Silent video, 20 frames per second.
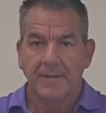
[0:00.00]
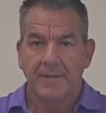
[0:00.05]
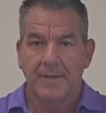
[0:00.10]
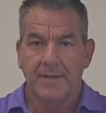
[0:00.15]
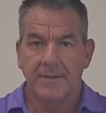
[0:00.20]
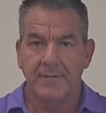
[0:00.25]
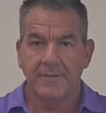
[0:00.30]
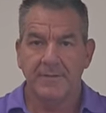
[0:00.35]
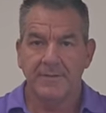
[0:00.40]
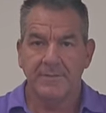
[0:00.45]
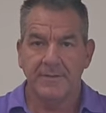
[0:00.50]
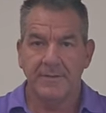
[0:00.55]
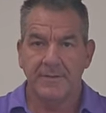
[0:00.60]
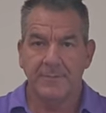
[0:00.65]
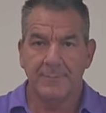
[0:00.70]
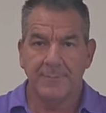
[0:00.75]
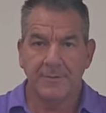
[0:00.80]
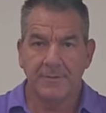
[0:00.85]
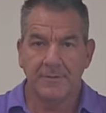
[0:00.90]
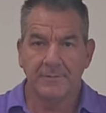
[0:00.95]
I don't have
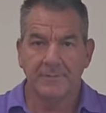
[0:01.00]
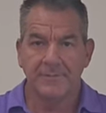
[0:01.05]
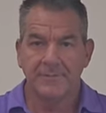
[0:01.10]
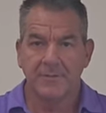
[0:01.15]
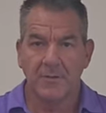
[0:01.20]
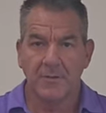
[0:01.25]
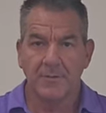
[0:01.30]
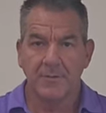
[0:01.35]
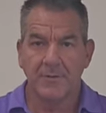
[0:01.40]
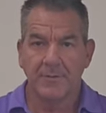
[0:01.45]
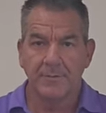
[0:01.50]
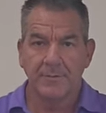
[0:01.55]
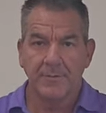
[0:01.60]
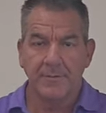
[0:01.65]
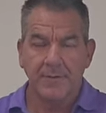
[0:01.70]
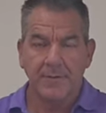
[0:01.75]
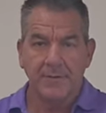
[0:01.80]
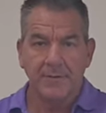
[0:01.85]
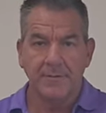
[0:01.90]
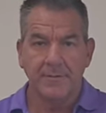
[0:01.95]
any pelvis going up or
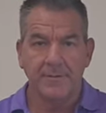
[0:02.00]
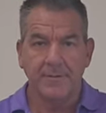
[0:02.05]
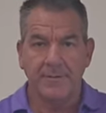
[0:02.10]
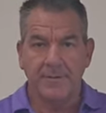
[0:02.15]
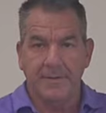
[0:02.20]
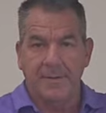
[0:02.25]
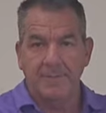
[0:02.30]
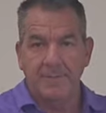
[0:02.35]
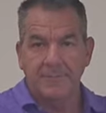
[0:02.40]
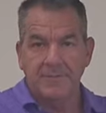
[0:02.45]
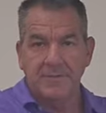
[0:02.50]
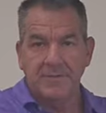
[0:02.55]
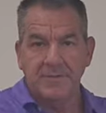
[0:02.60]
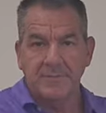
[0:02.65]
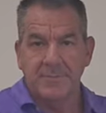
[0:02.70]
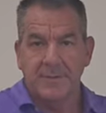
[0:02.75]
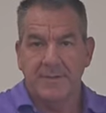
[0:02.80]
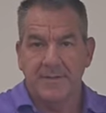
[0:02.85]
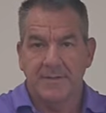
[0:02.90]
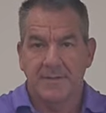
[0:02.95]
down, and I'm just
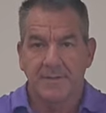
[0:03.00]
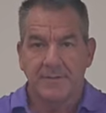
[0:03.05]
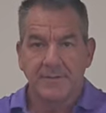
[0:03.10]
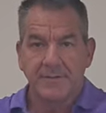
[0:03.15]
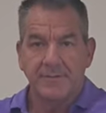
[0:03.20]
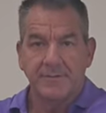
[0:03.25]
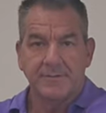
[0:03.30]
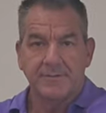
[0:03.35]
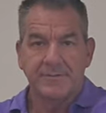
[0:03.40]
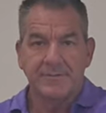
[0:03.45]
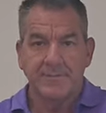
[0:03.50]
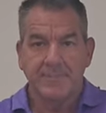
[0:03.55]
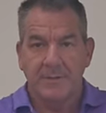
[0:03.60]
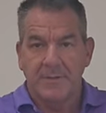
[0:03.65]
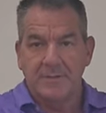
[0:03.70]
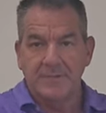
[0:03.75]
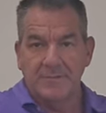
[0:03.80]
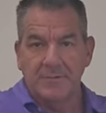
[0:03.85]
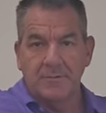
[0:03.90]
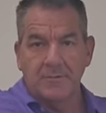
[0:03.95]
making a little
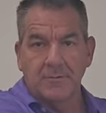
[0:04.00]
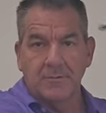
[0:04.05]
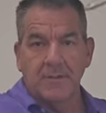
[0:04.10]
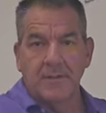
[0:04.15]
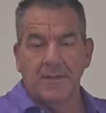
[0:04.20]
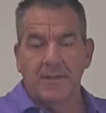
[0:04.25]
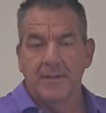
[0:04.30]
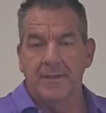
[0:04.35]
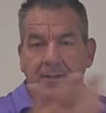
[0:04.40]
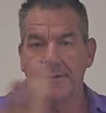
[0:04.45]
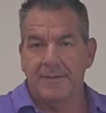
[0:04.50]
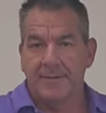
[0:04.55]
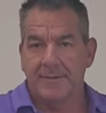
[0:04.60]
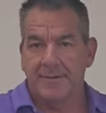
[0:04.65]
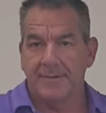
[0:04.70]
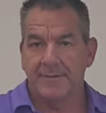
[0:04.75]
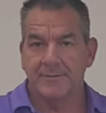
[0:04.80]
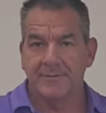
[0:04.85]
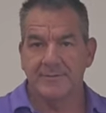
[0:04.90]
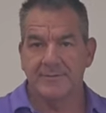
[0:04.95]
semicircle. And I
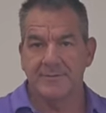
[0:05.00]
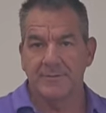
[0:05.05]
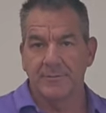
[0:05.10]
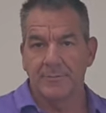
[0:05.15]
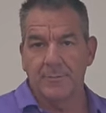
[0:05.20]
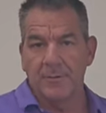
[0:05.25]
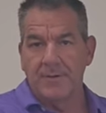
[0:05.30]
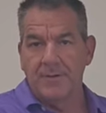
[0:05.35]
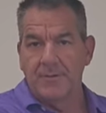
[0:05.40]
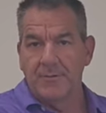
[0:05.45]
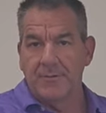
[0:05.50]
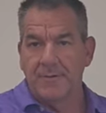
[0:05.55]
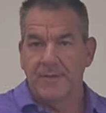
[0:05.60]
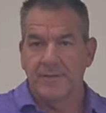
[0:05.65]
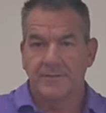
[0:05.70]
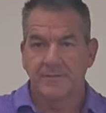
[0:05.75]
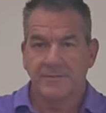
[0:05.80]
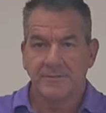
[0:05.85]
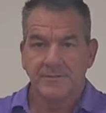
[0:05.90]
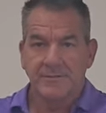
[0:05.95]
could still play
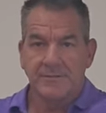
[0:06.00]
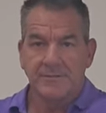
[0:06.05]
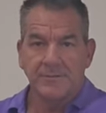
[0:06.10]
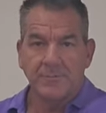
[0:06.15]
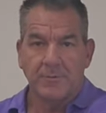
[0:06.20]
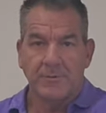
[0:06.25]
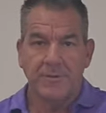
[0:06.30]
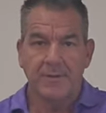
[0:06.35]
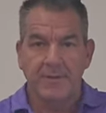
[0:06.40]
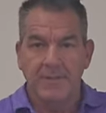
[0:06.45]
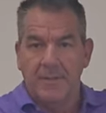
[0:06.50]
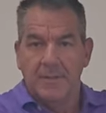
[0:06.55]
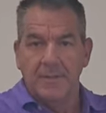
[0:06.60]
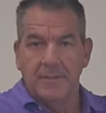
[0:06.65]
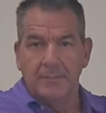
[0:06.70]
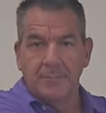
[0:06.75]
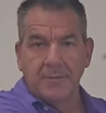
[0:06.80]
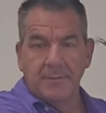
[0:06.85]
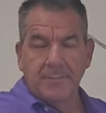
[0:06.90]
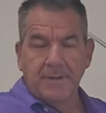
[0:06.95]
okay just this way,
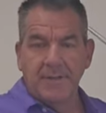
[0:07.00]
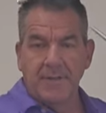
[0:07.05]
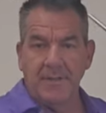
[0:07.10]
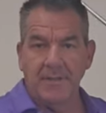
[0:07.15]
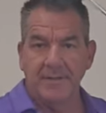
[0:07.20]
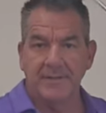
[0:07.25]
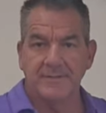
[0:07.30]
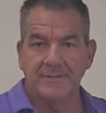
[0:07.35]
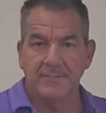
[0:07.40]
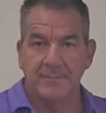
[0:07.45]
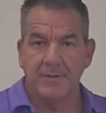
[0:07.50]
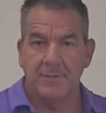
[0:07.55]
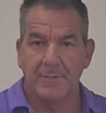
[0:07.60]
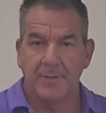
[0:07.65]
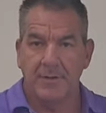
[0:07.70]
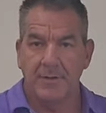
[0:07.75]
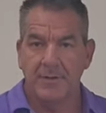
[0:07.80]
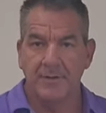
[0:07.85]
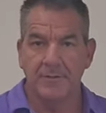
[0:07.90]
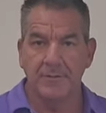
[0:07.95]
but my legs and my
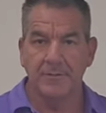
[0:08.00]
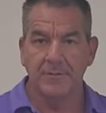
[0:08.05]
body are